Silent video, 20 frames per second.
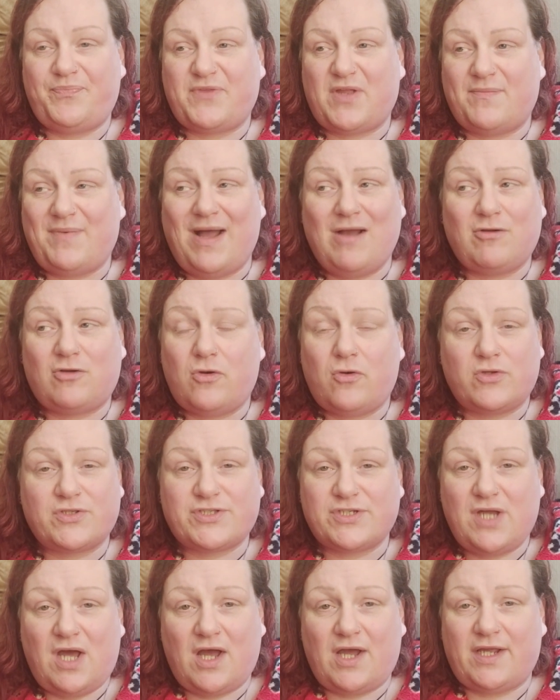About
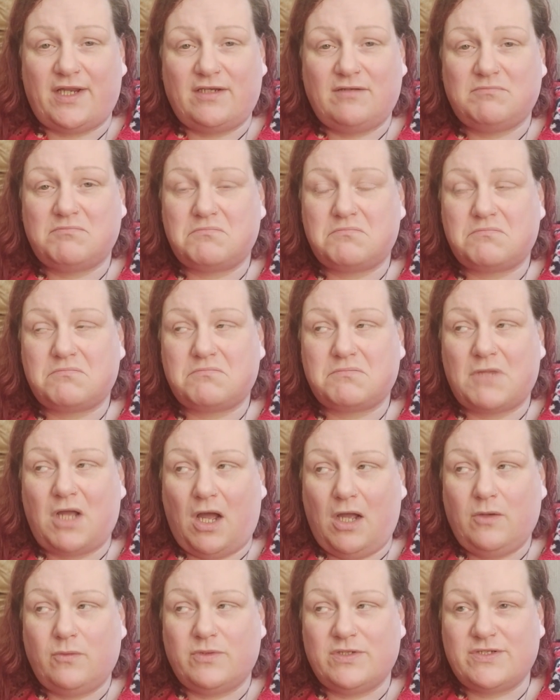8:45,
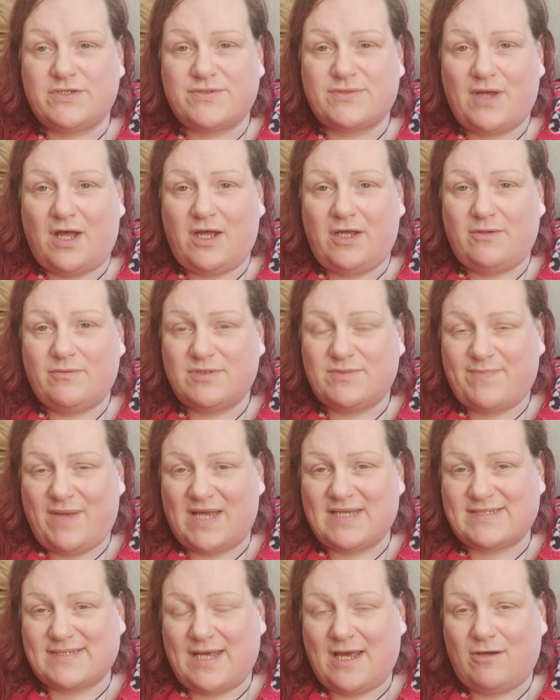I was
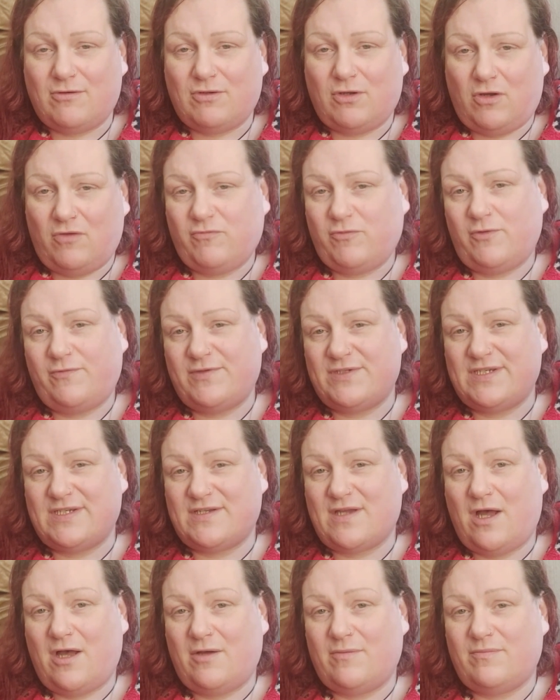passed out on Rufus's
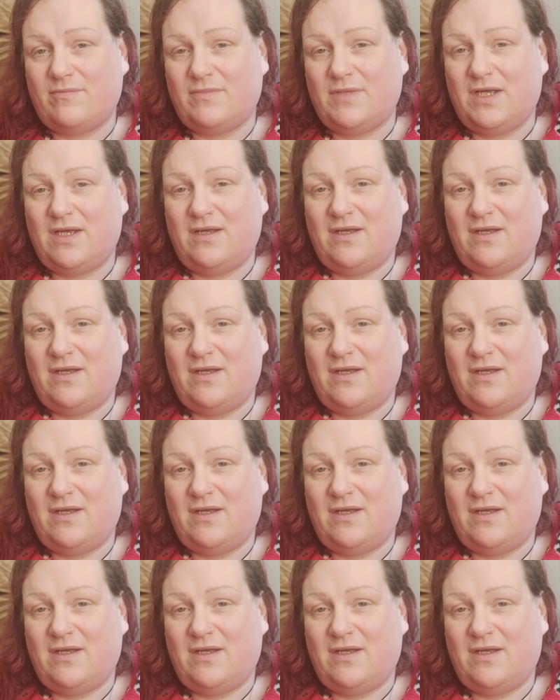arm,